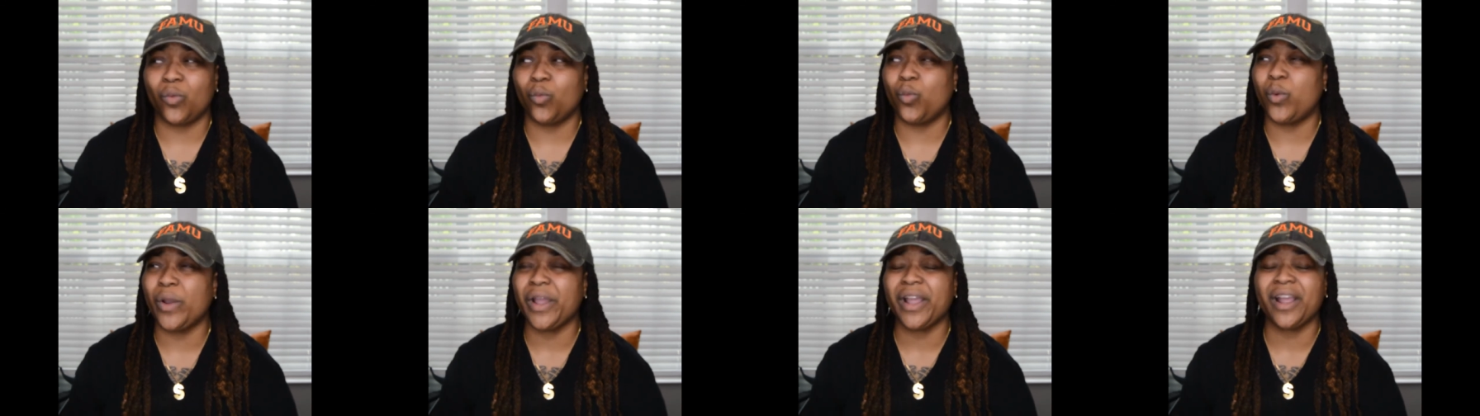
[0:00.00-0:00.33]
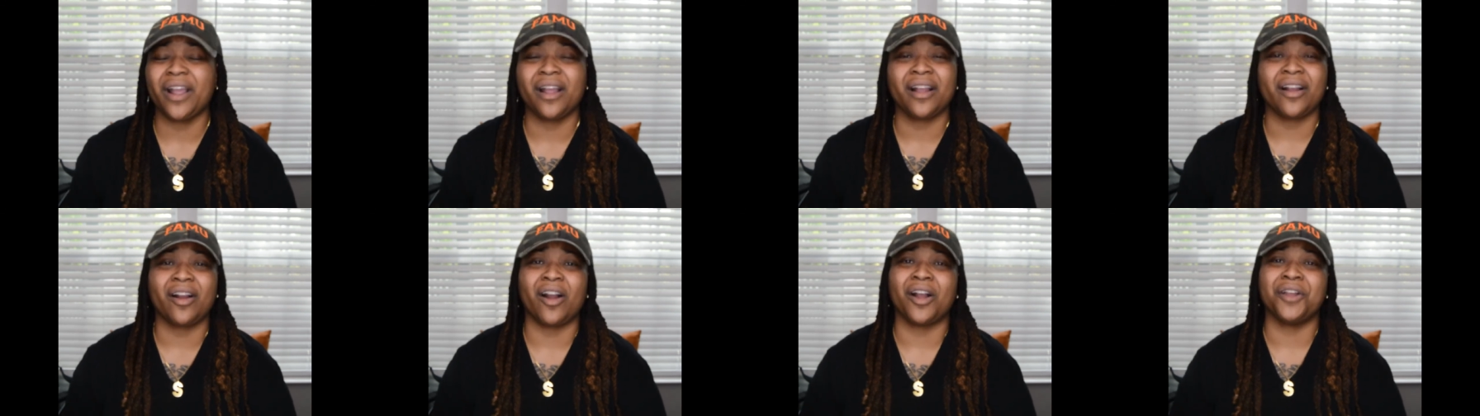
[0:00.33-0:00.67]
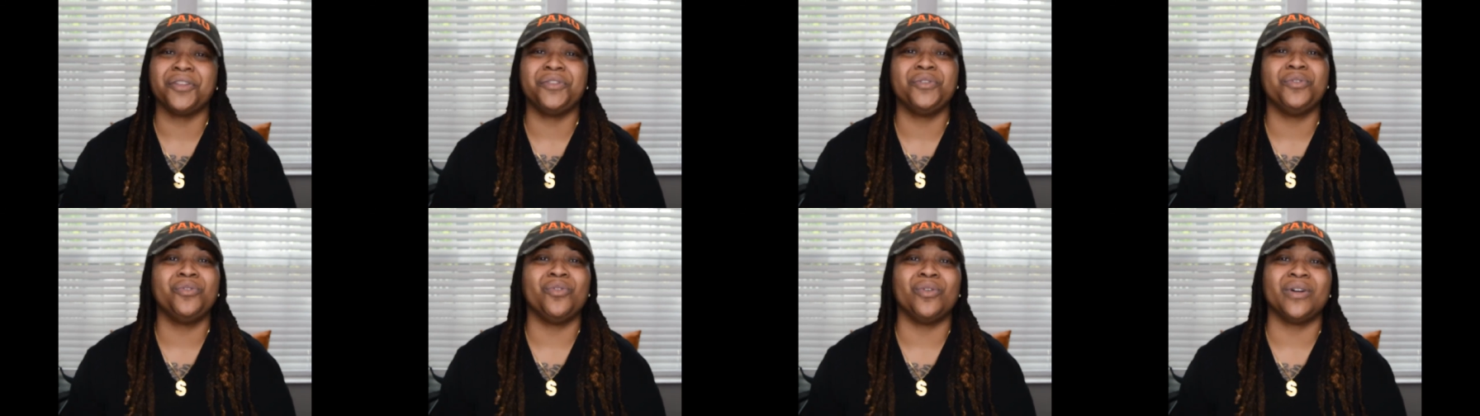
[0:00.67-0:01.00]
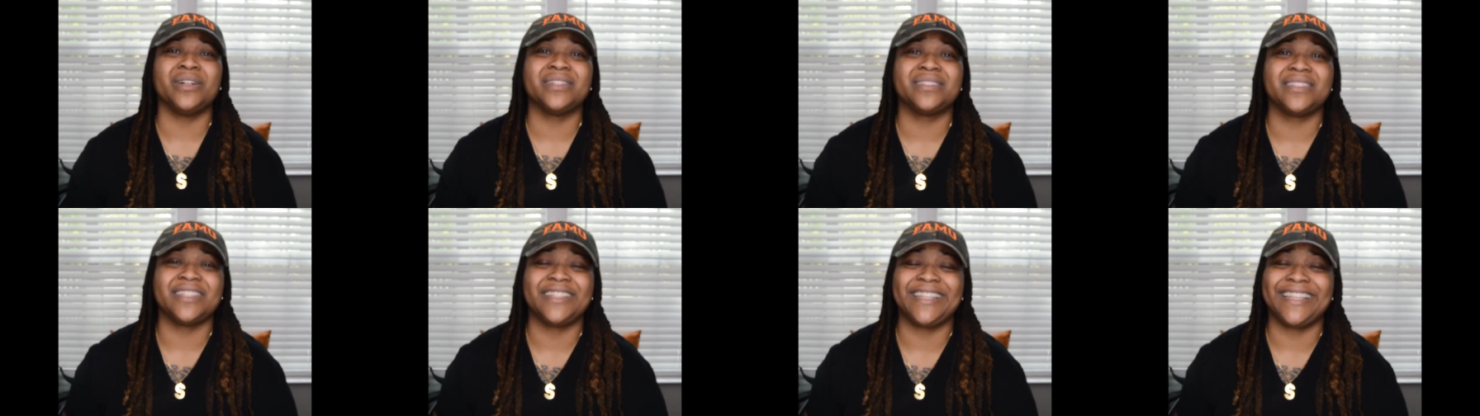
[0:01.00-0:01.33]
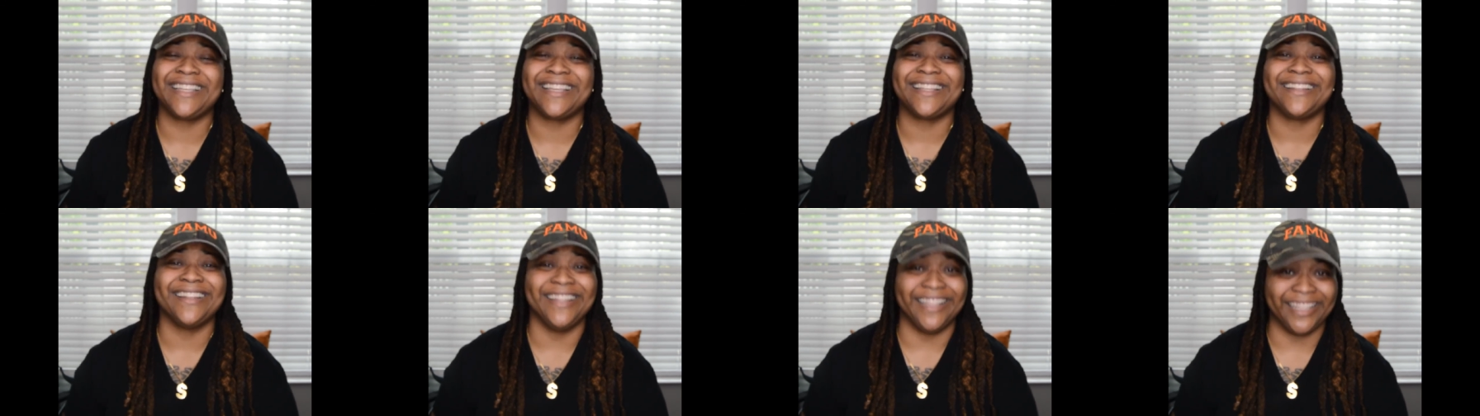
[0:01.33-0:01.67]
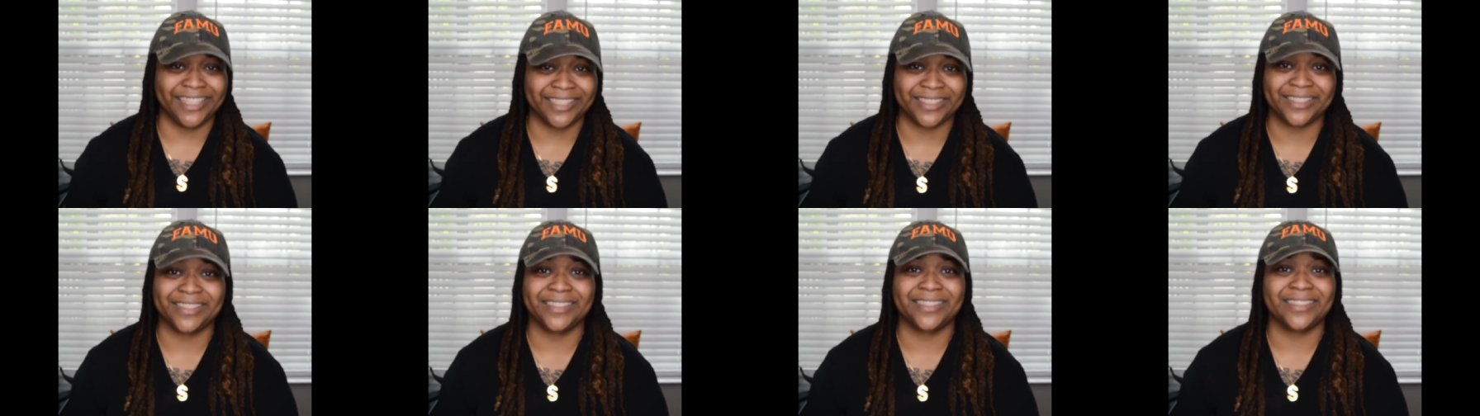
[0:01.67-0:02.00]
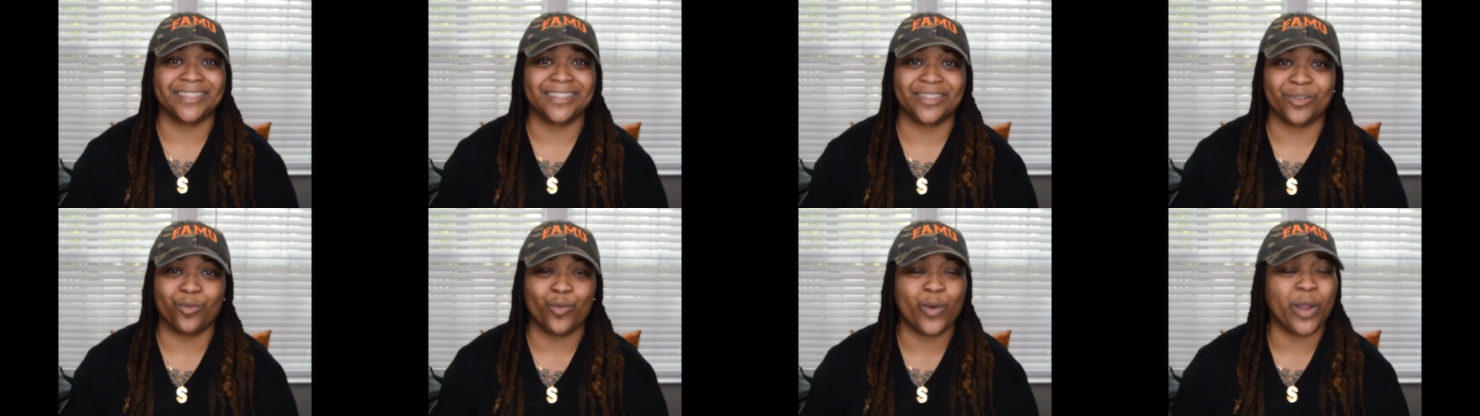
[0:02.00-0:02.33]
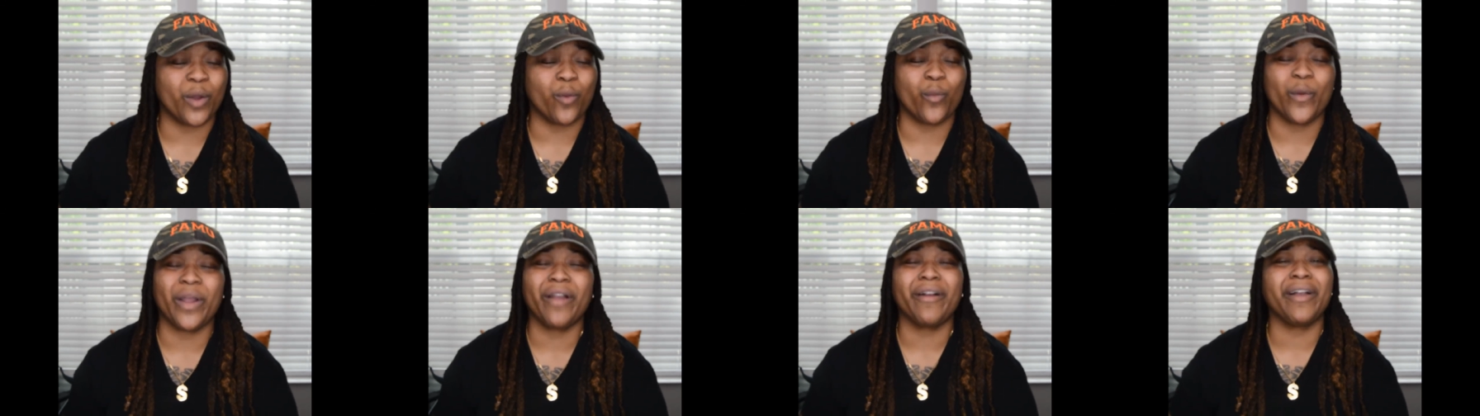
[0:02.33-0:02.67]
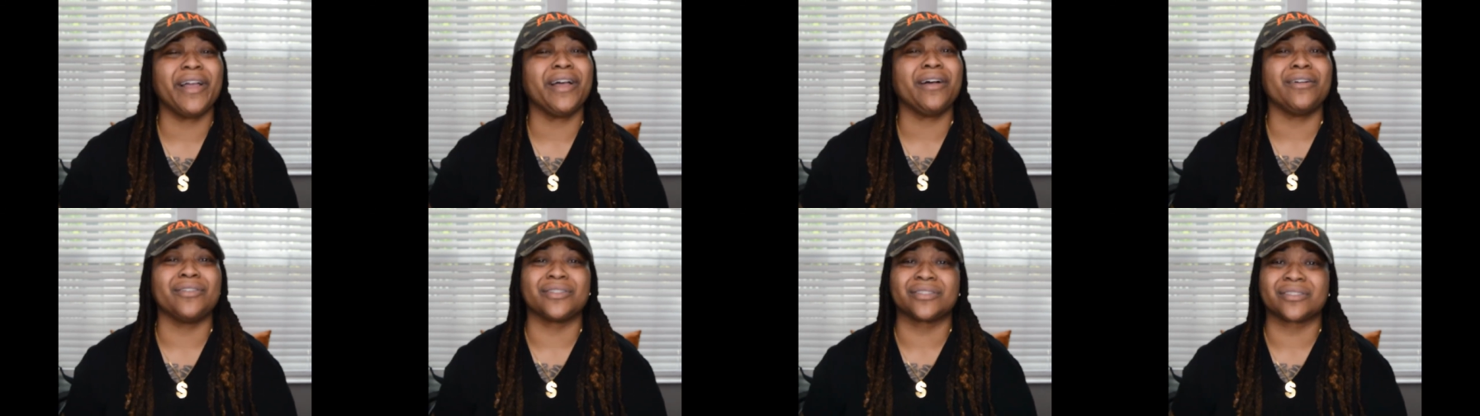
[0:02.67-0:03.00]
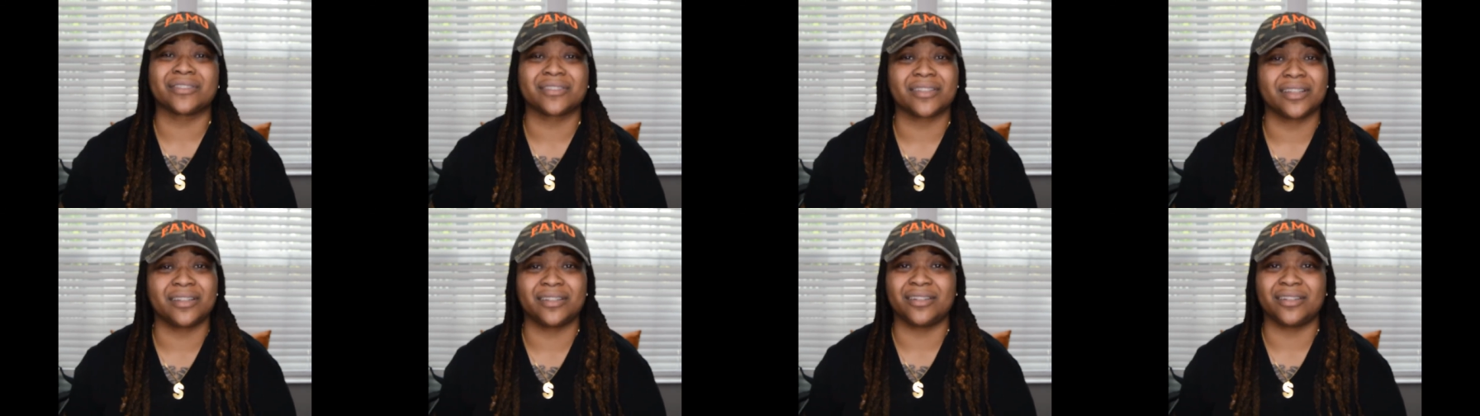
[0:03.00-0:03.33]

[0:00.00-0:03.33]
Where are you going to get this? Where else